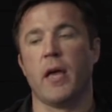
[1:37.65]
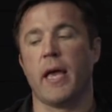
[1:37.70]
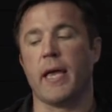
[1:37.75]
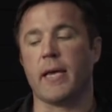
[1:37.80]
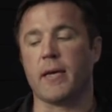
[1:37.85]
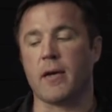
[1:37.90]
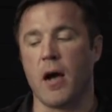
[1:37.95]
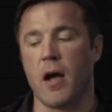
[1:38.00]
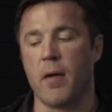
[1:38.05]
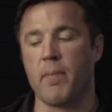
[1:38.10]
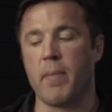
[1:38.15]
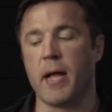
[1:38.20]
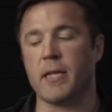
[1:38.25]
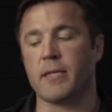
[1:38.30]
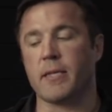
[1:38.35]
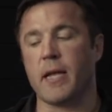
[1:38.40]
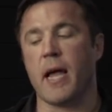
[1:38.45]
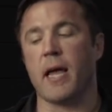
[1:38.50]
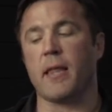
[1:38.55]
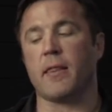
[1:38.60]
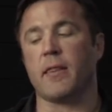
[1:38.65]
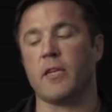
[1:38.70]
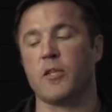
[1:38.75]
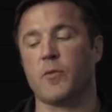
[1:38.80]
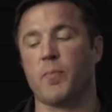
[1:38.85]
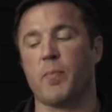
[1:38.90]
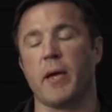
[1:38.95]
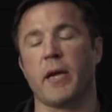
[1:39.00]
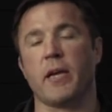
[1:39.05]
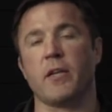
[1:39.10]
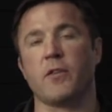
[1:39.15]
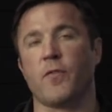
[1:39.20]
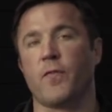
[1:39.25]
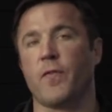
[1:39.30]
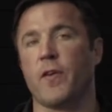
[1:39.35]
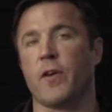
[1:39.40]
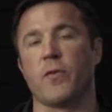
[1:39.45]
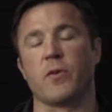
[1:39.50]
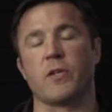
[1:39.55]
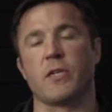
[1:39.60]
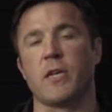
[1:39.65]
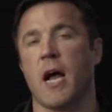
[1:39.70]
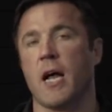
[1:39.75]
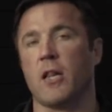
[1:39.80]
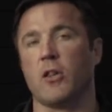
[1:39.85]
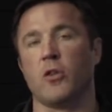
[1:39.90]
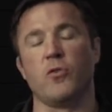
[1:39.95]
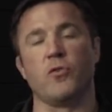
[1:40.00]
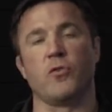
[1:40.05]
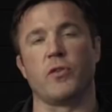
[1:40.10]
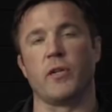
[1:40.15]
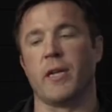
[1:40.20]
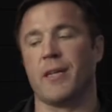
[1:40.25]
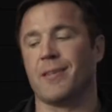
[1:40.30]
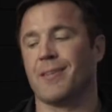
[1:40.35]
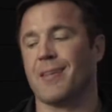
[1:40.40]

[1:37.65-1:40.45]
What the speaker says: A combat athlete's biggest fear is not losing.